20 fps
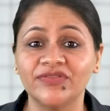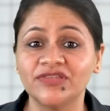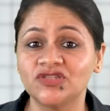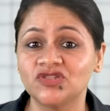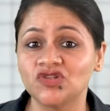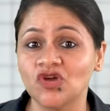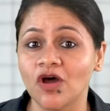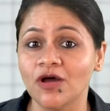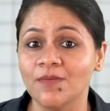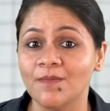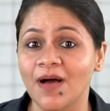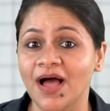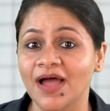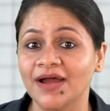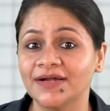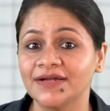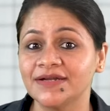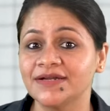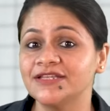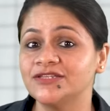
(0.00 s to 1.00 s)
the stock
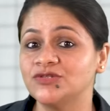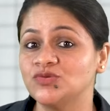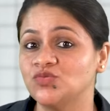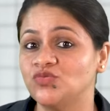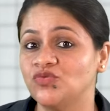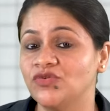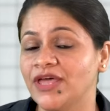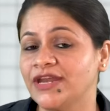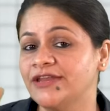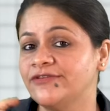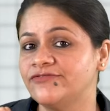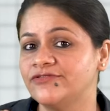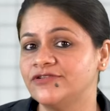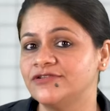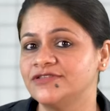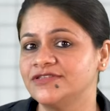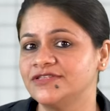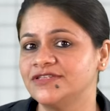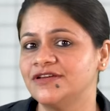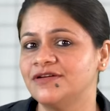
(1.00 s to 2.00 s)
market in his very
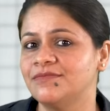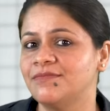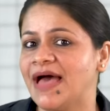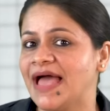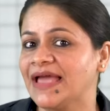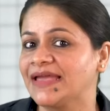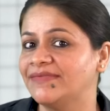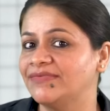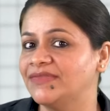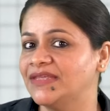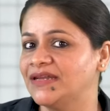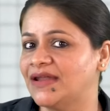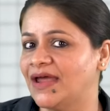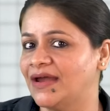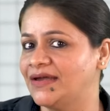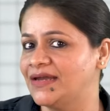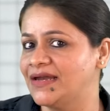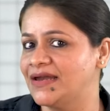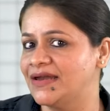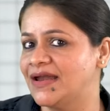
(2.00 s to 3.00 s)
first year back in the
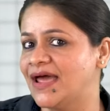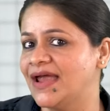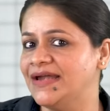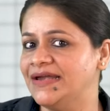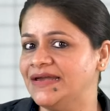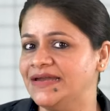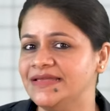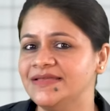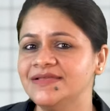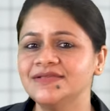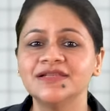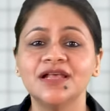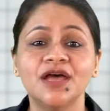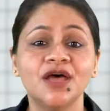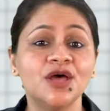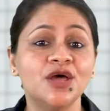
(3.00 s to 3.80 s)
1990s,